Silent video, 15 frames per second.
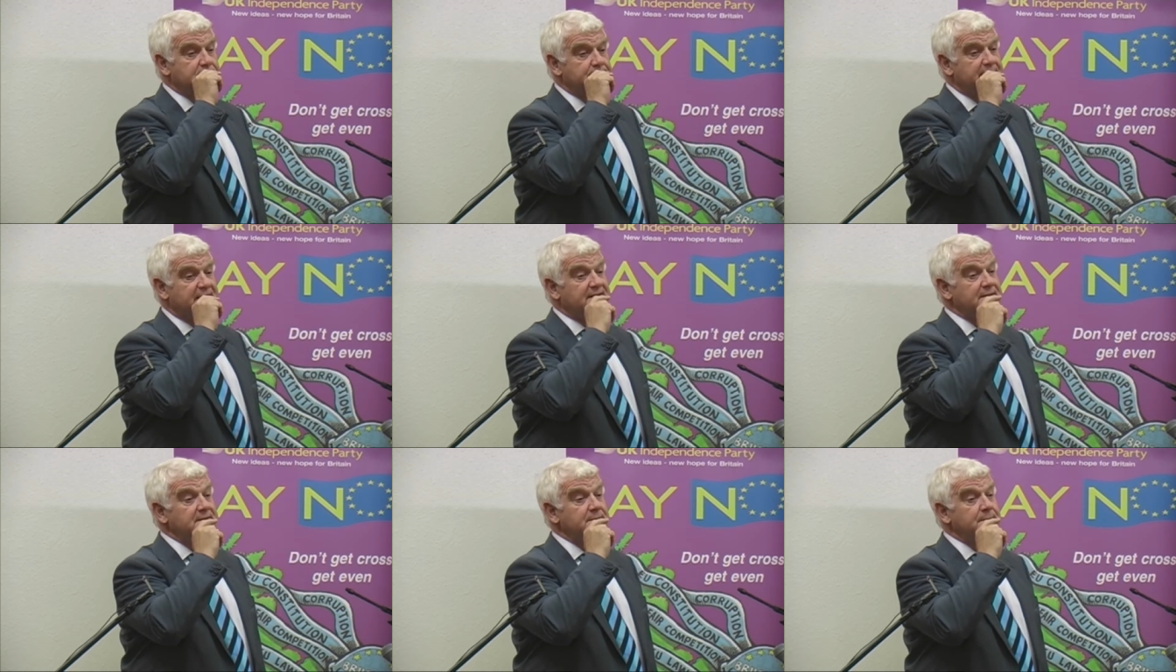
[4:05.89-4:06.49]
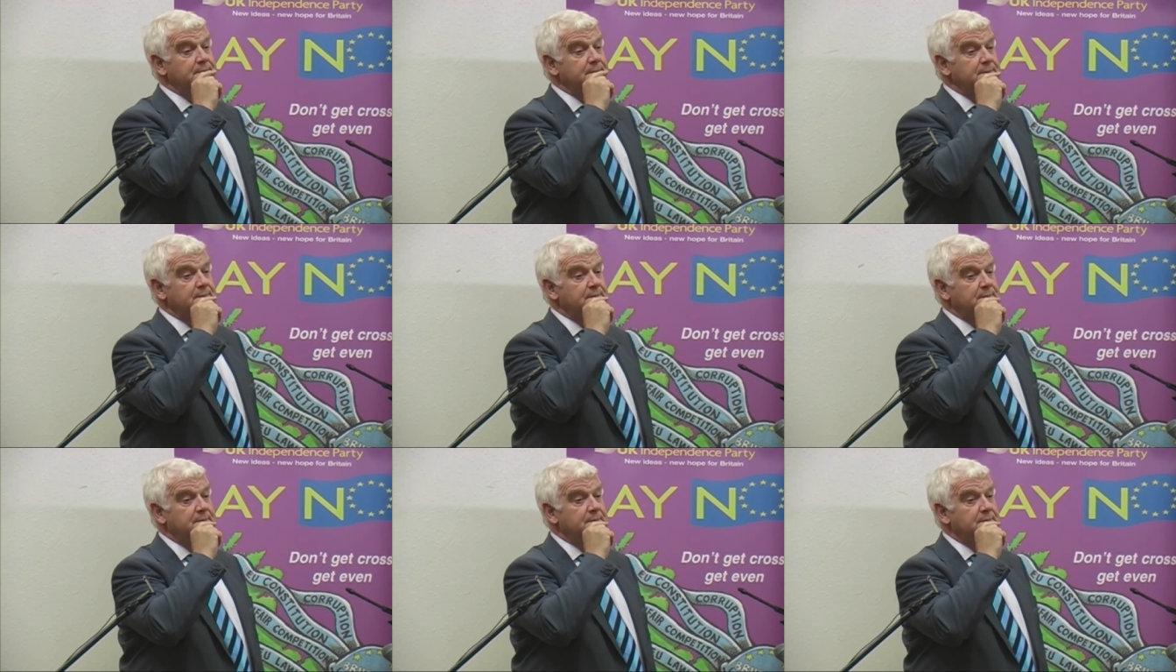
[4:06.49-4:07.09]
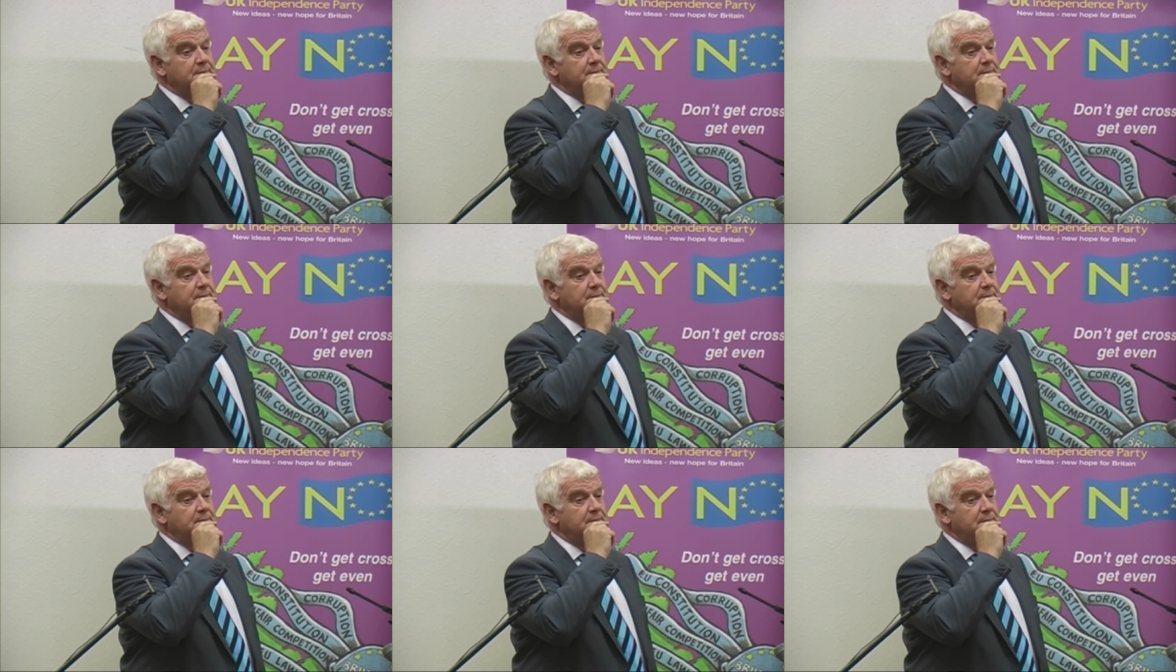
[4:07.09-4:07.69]
Pardon? Can you not
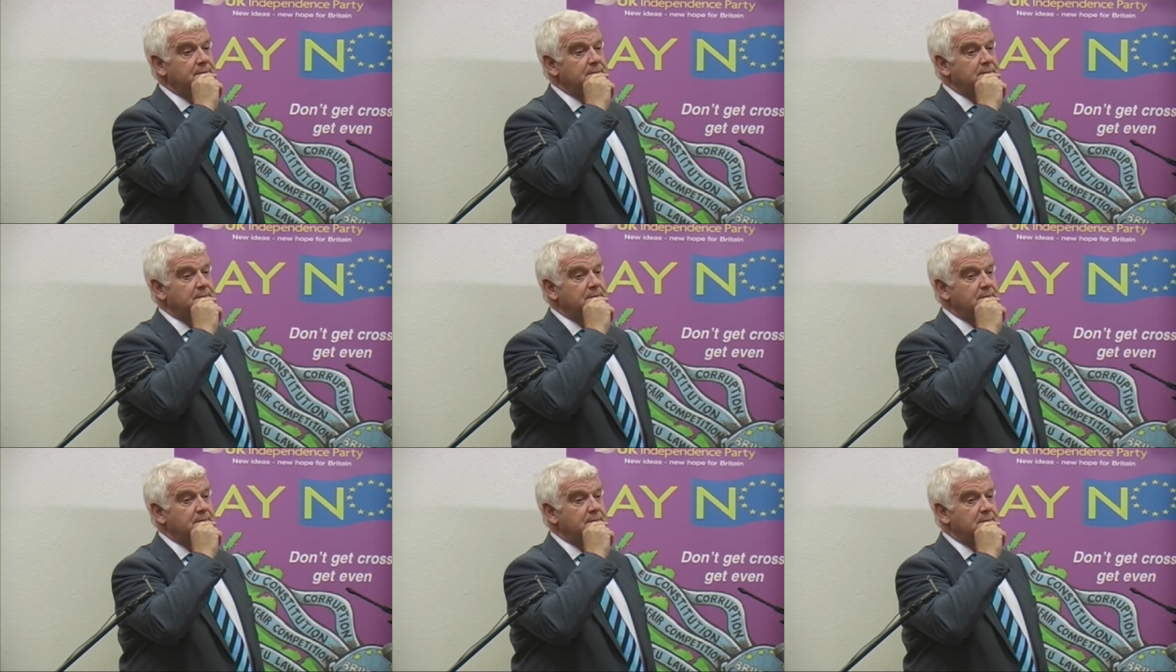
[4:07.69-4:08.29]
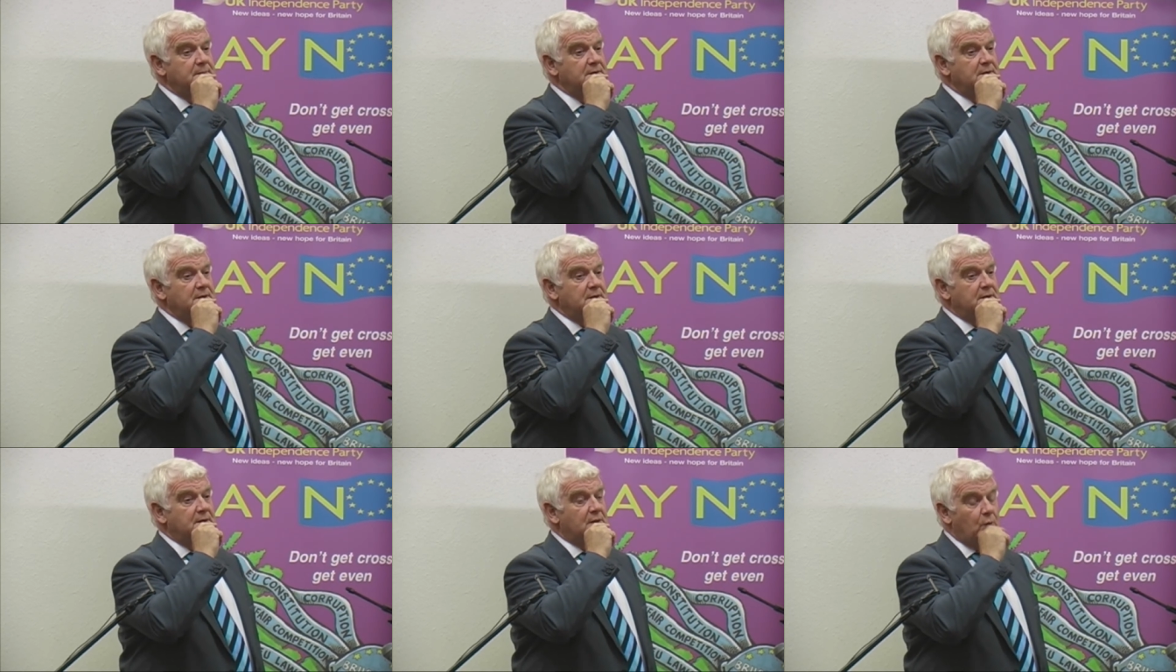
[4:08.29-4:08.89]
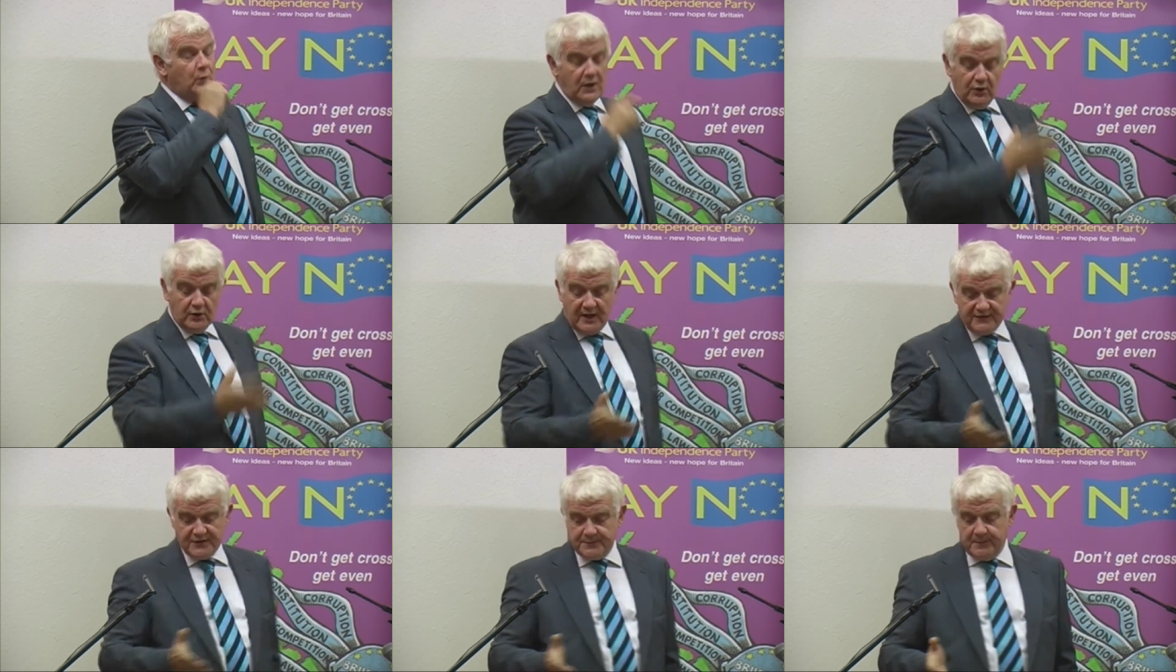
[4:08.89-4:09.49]
veto that? Uh, being in well,
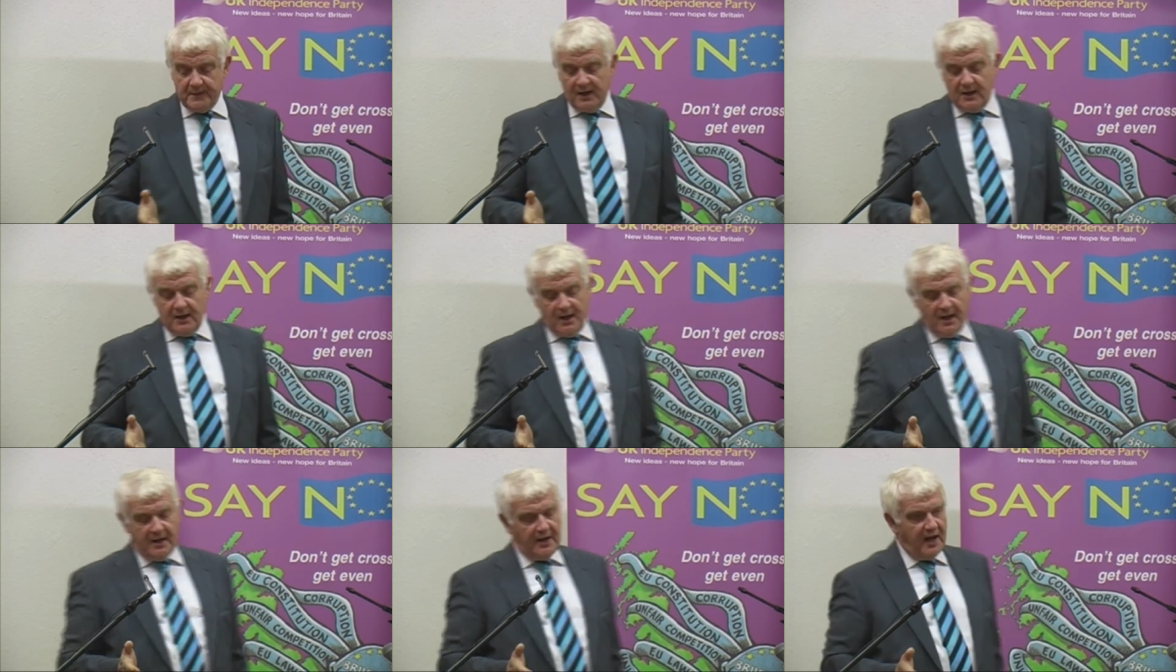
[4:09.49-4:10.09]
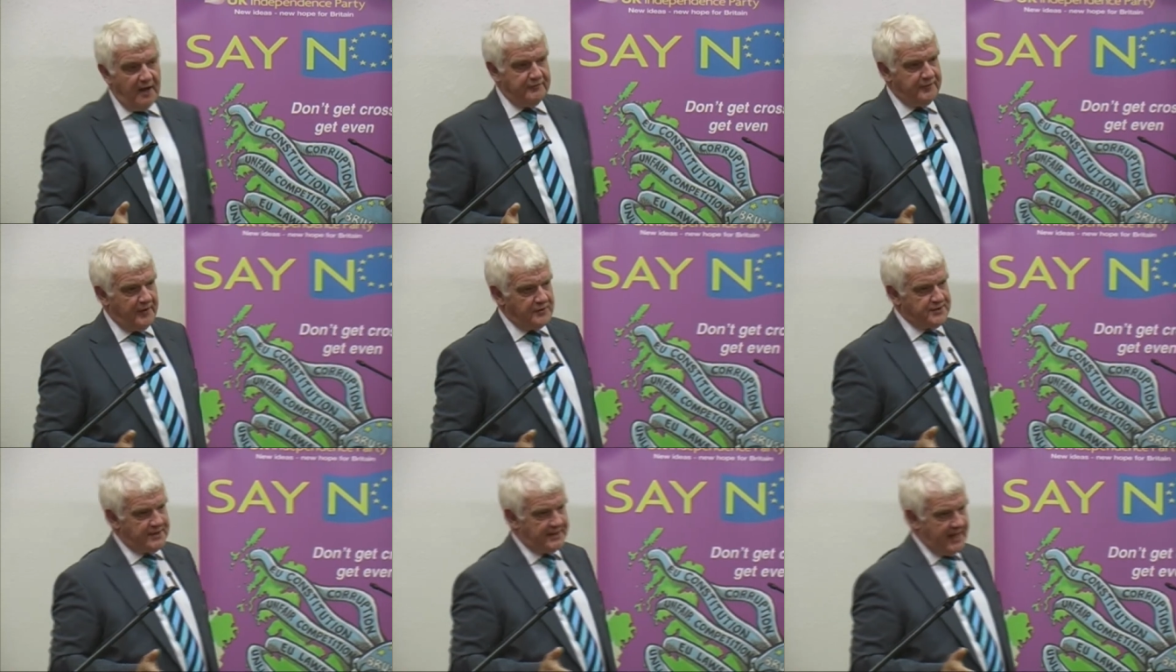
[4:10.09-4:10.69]
look, I've, I, I voted